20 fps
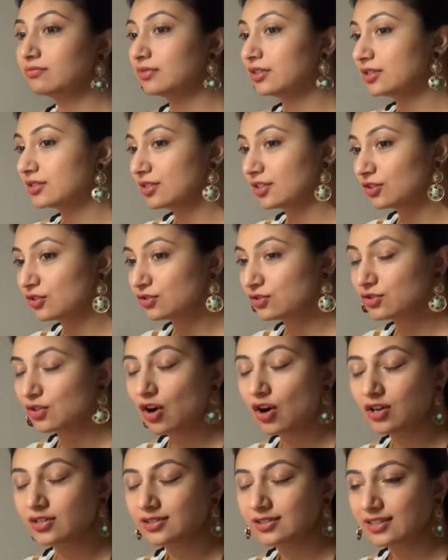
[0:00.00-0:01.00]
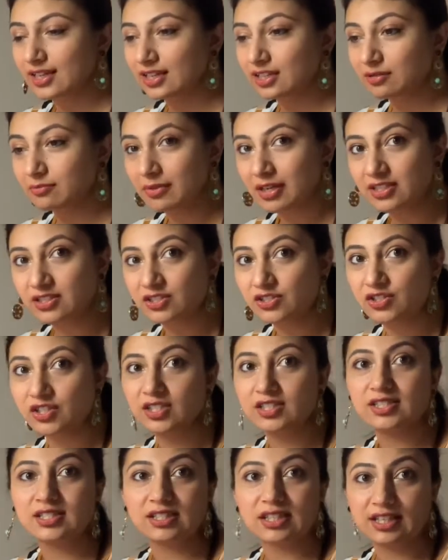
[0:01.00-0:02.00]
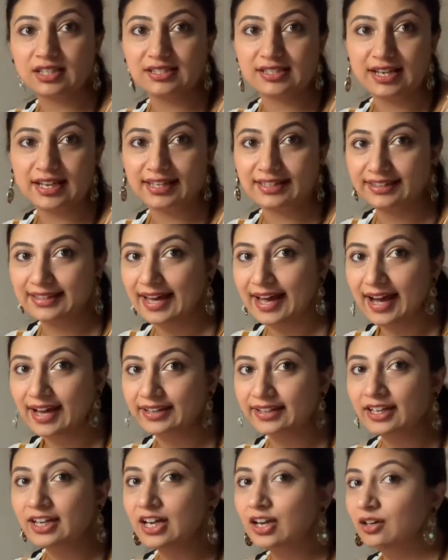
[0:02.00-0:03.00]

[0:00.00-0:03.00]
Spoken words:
listening to songs, getting messages, things like that.